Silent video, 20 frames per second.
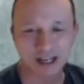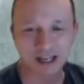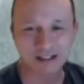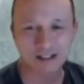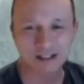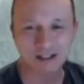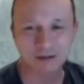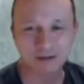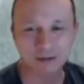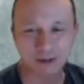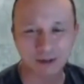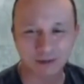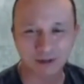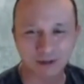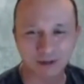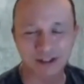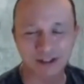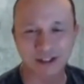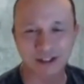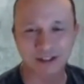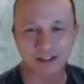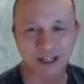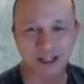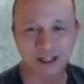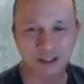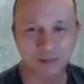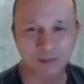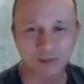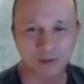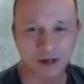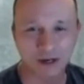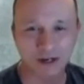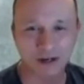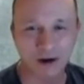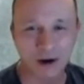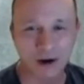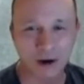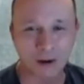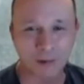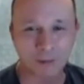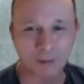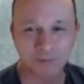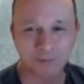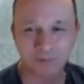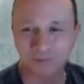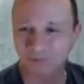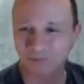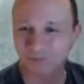suggest what I'm going to suggest, but